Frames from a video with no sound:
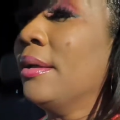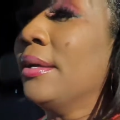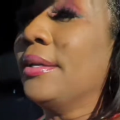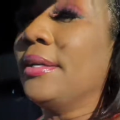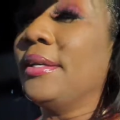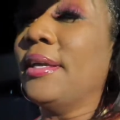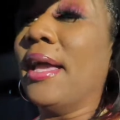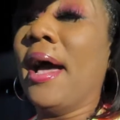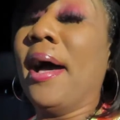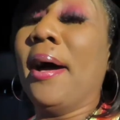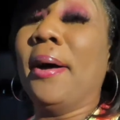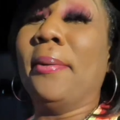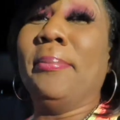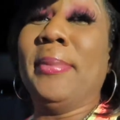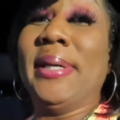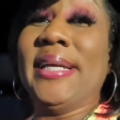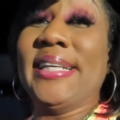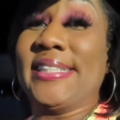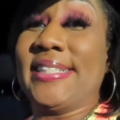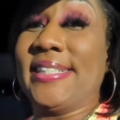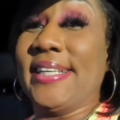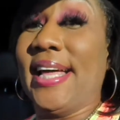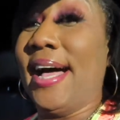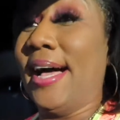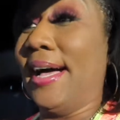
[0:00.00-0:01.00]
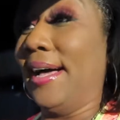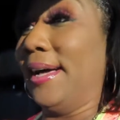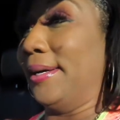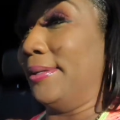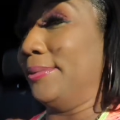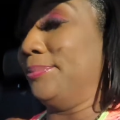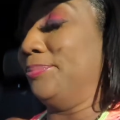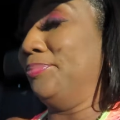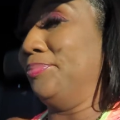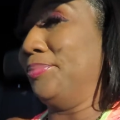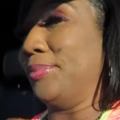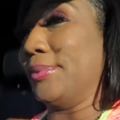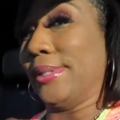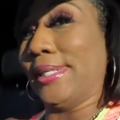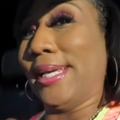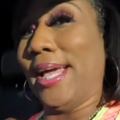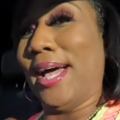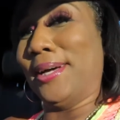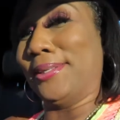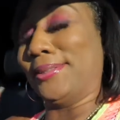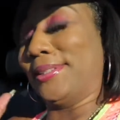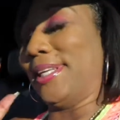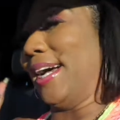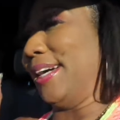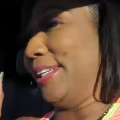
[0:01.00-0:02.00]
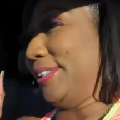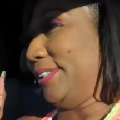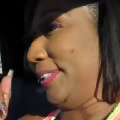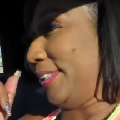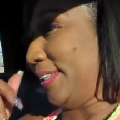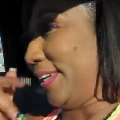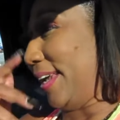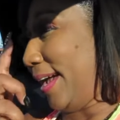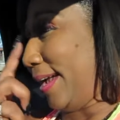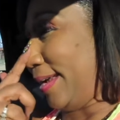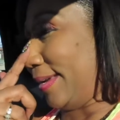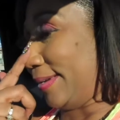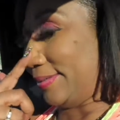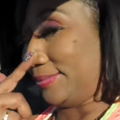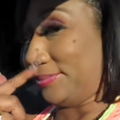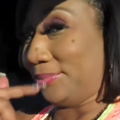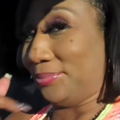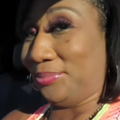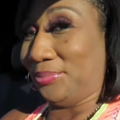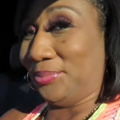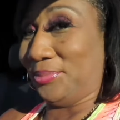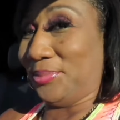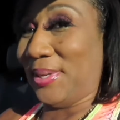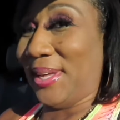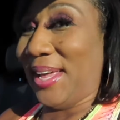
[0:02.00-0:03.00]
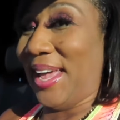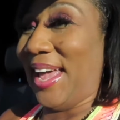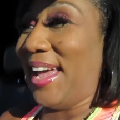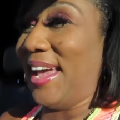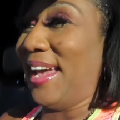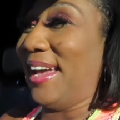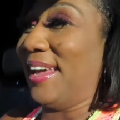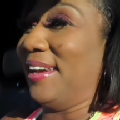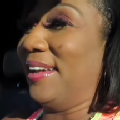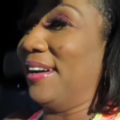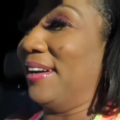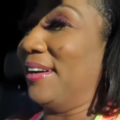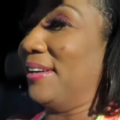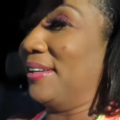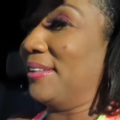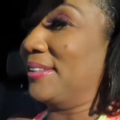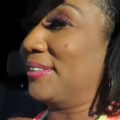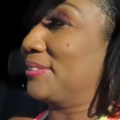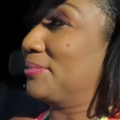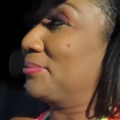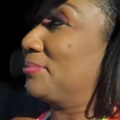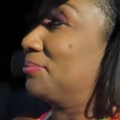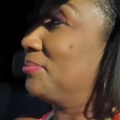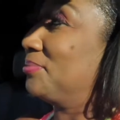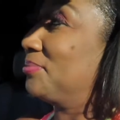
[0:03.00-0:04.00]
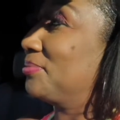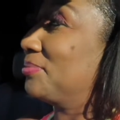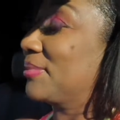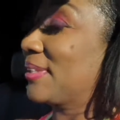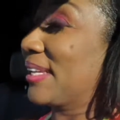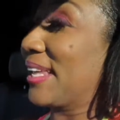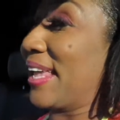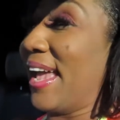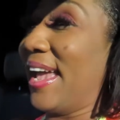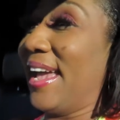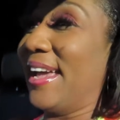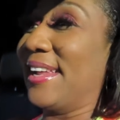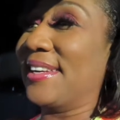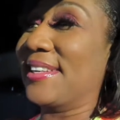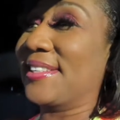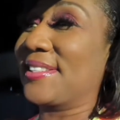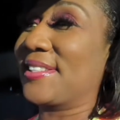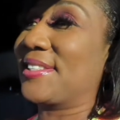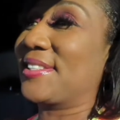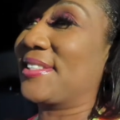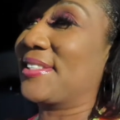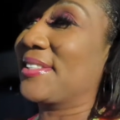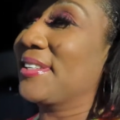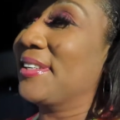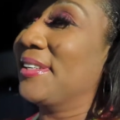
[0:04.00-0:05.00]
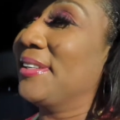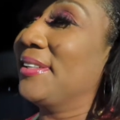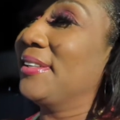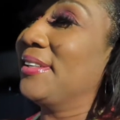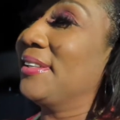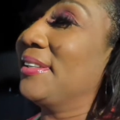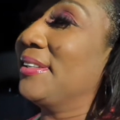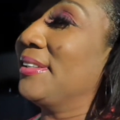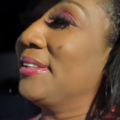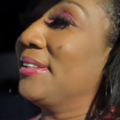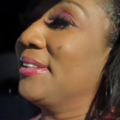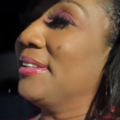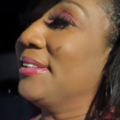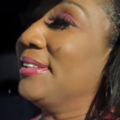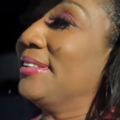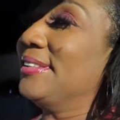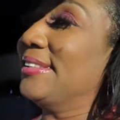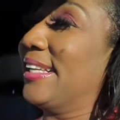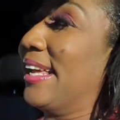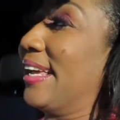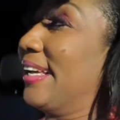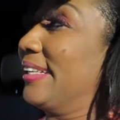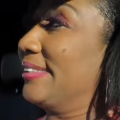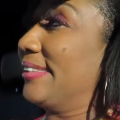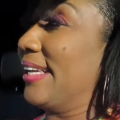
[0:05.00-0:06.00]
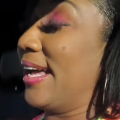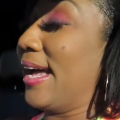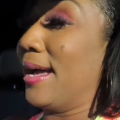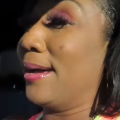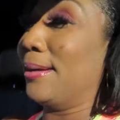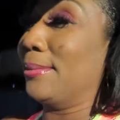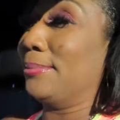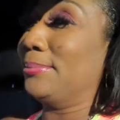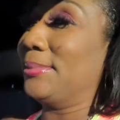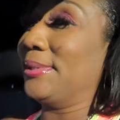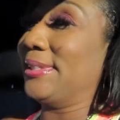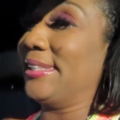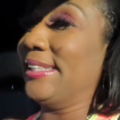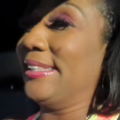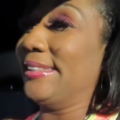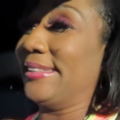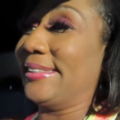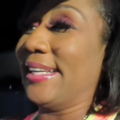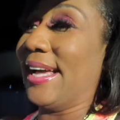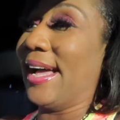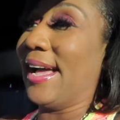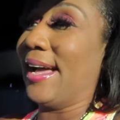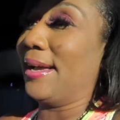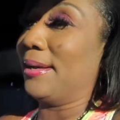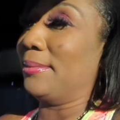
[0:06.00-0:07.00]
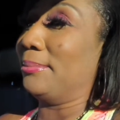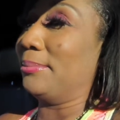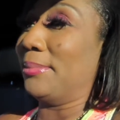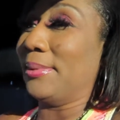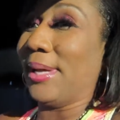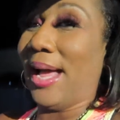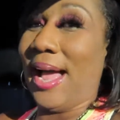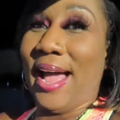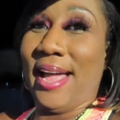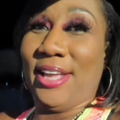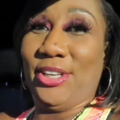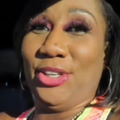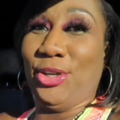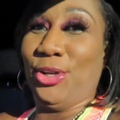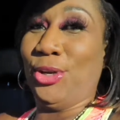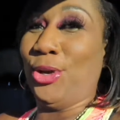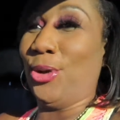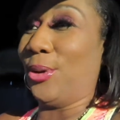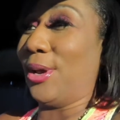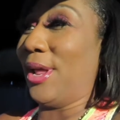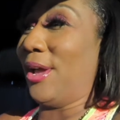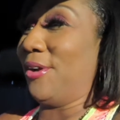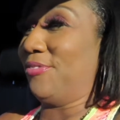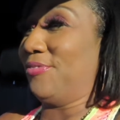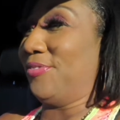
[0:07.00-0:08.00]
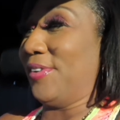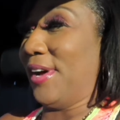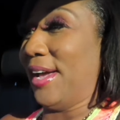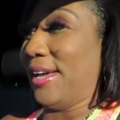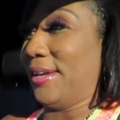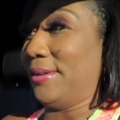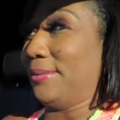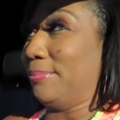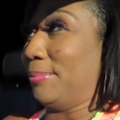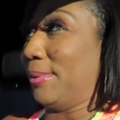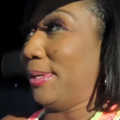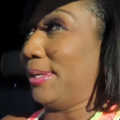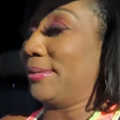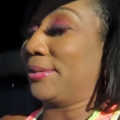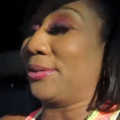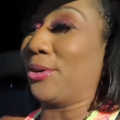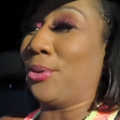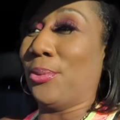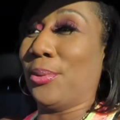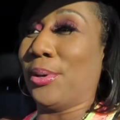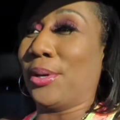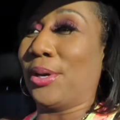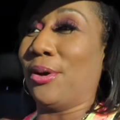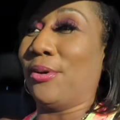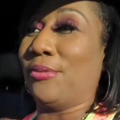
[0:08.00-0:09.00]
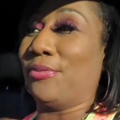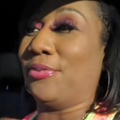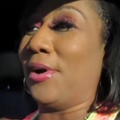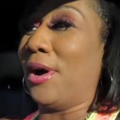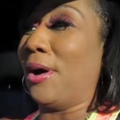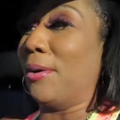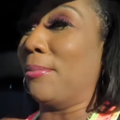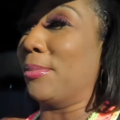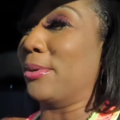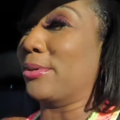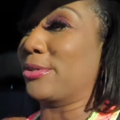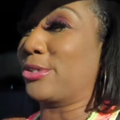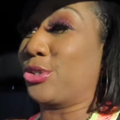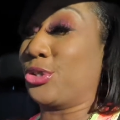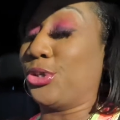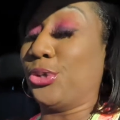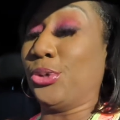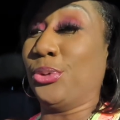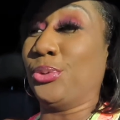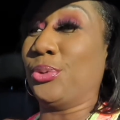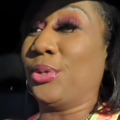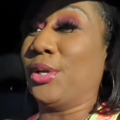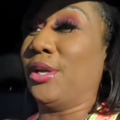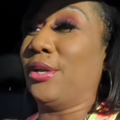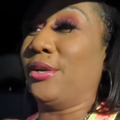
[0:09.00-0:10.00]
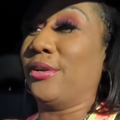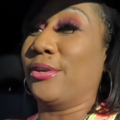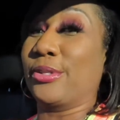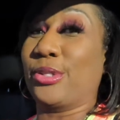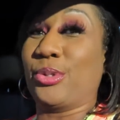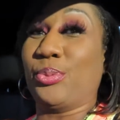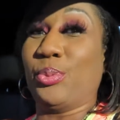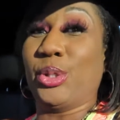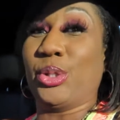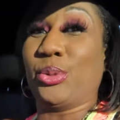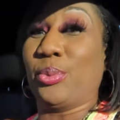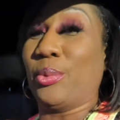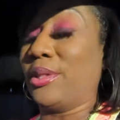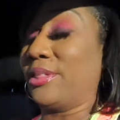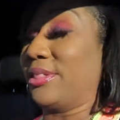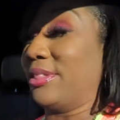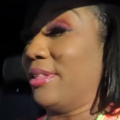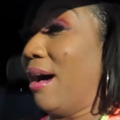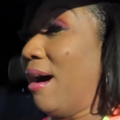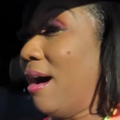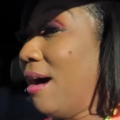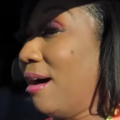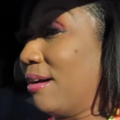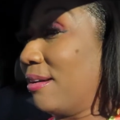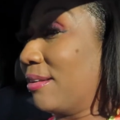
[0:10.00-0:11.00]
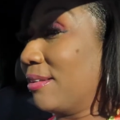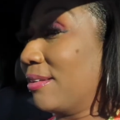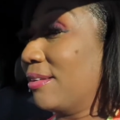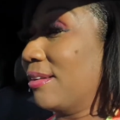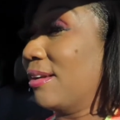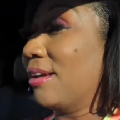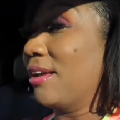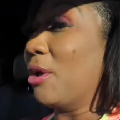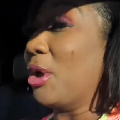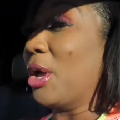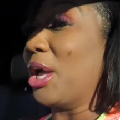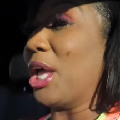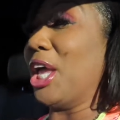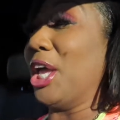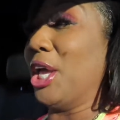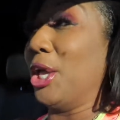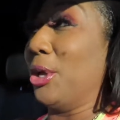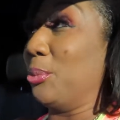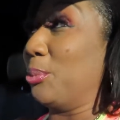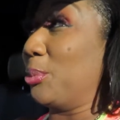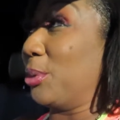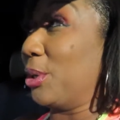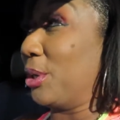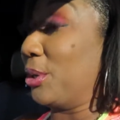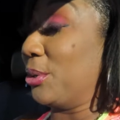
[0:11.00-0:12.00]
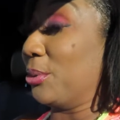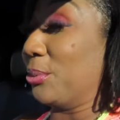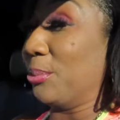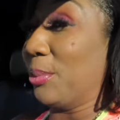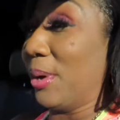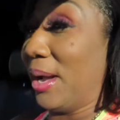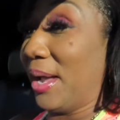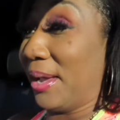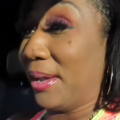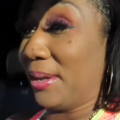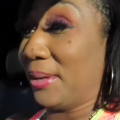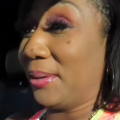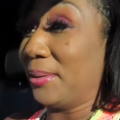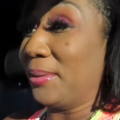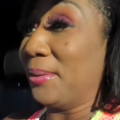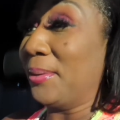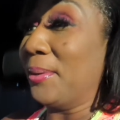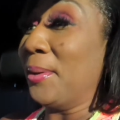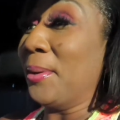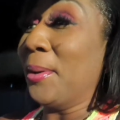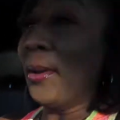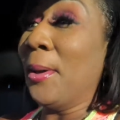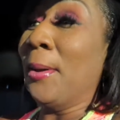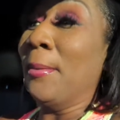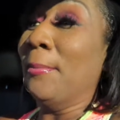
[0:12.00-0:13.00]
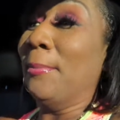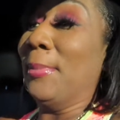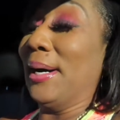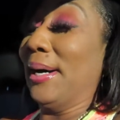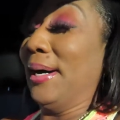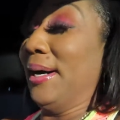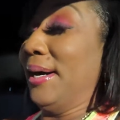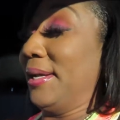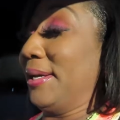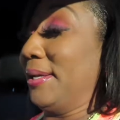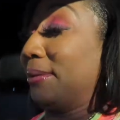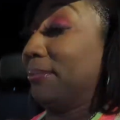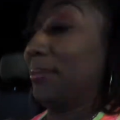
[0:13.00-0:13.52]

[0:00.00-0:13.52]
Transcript: Y'all miss y'all Tasha K and Candace. Daytime, tea time. You know that fight been going on for almost 2 years, which we thought it went away. Well, honey,